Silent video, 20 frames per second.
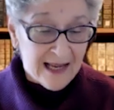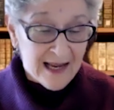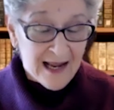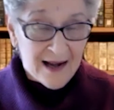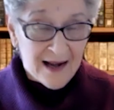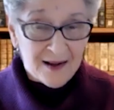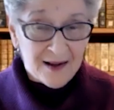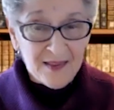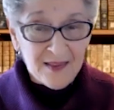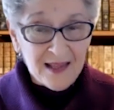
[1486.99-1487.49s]

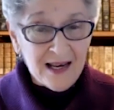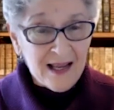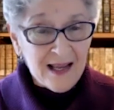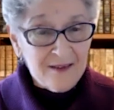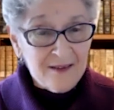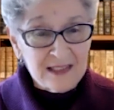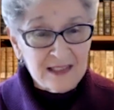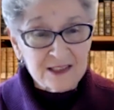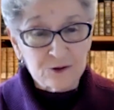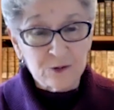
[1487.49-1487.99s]
that
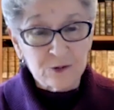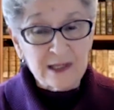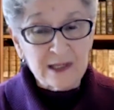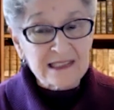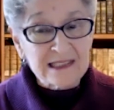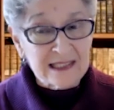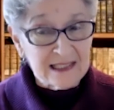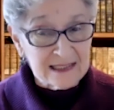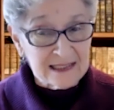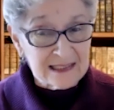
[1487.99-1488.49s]
have these
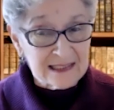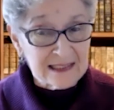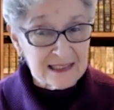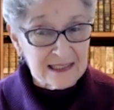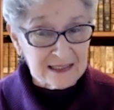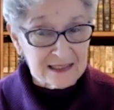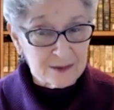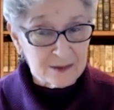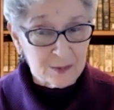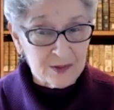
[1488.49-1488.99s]

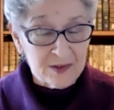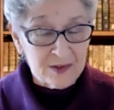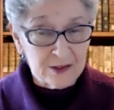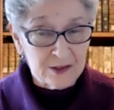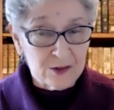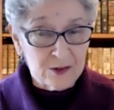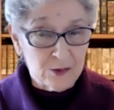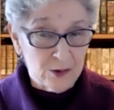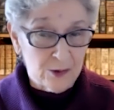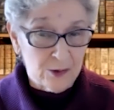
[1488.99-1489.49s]
resonances within
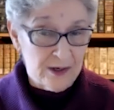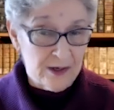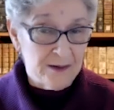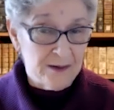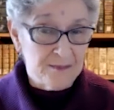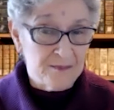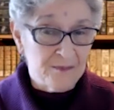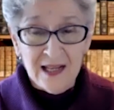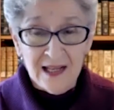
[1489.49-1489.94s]
Torah.